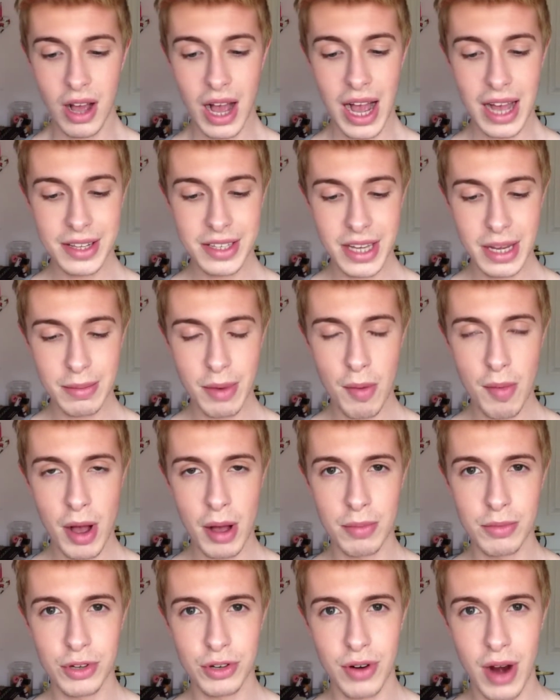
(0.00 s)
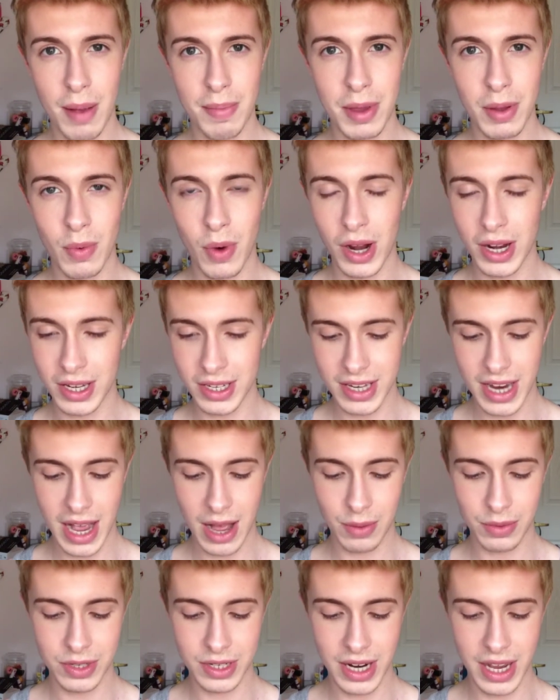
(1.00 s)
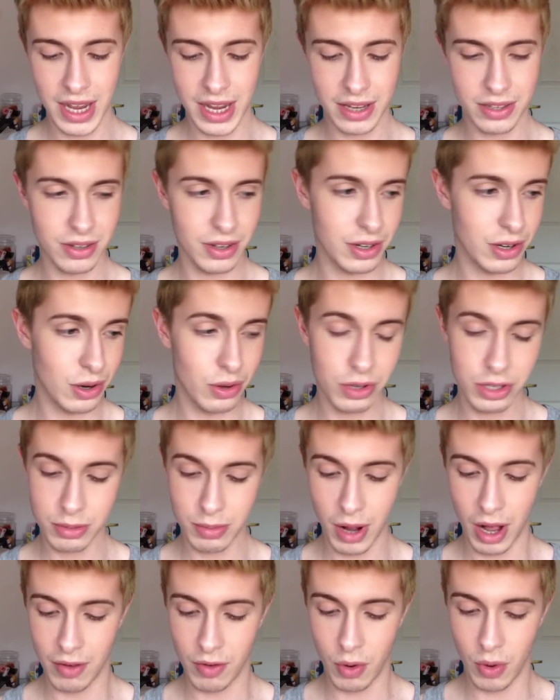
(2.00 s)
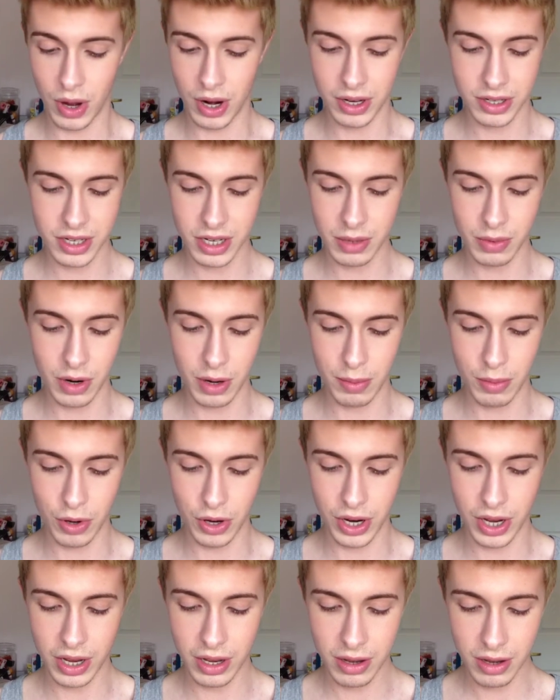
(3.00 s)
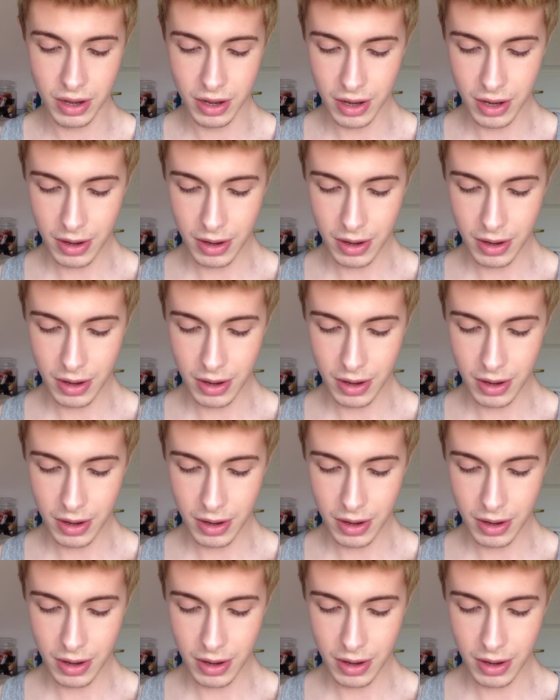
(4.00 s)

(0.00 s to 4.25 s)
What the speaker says: I had to get my mum to grab me one in town today because I'd lost my other one. I don't know where I put it.